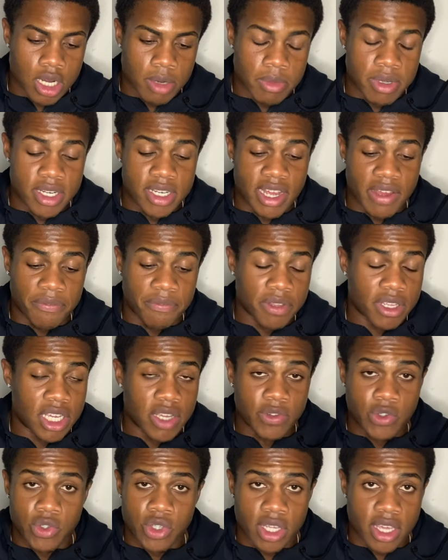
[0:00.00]
It definitely
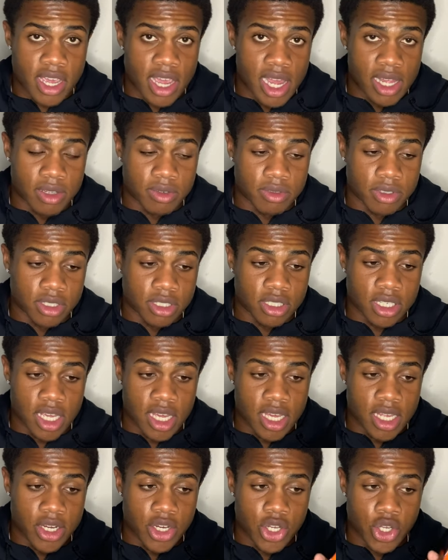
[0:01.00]
gives you the calories,
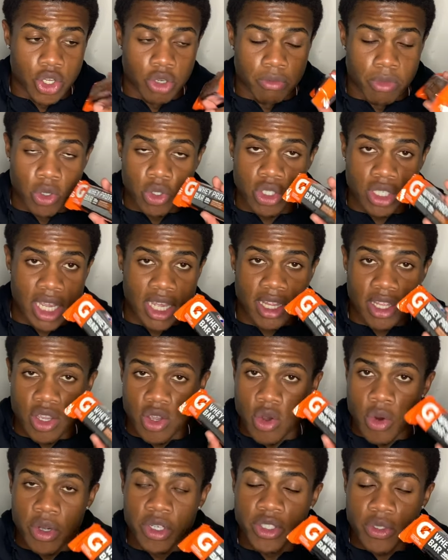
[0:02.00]
and you're most likely
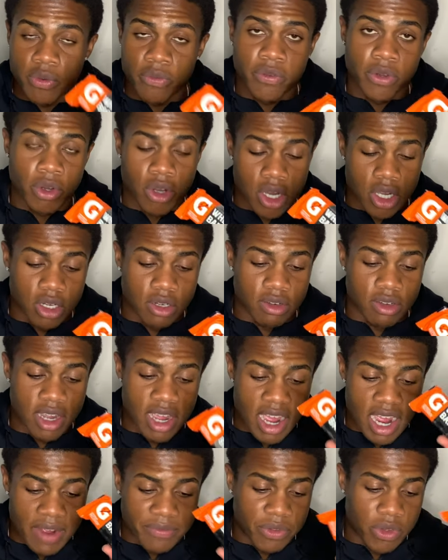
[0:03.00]
going to feel hungry
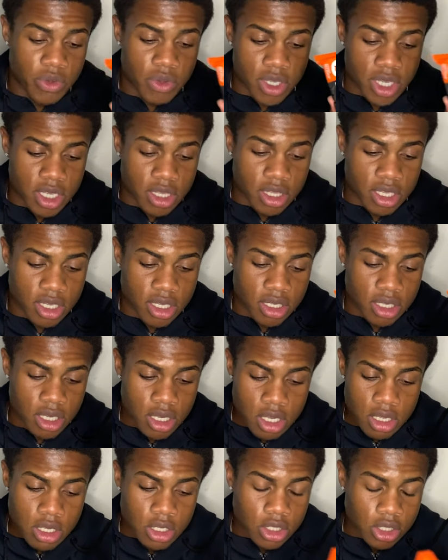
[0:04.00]
after you eat this.
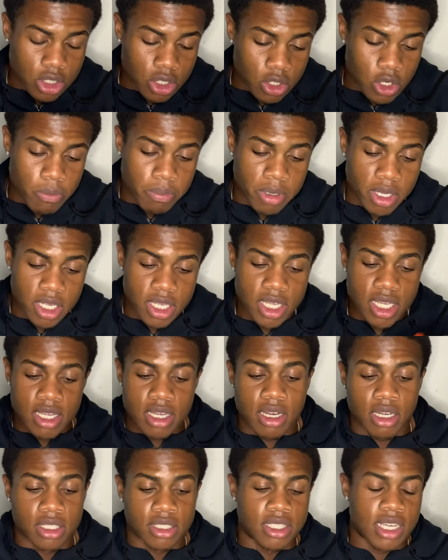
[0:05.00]
So you'll probably
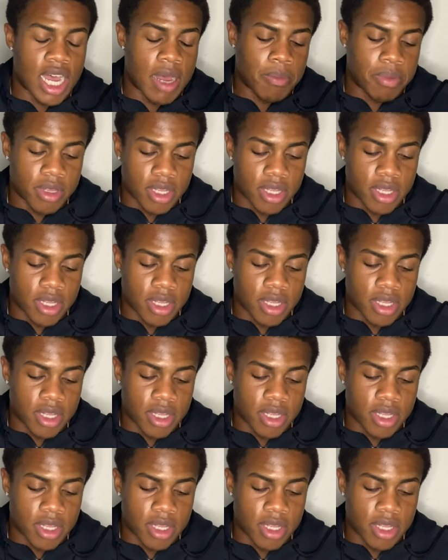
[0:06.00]
eat on top of